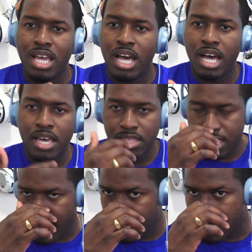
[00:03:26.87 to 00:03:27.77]
uh,
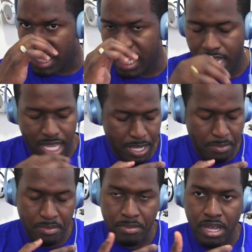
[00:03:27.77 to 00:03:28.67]
this has the
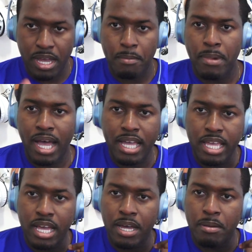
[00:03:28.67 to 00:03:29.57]
um, um, i
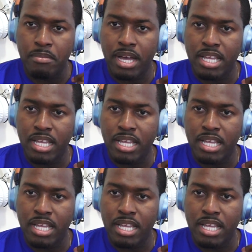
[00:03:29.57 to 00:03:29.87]
um,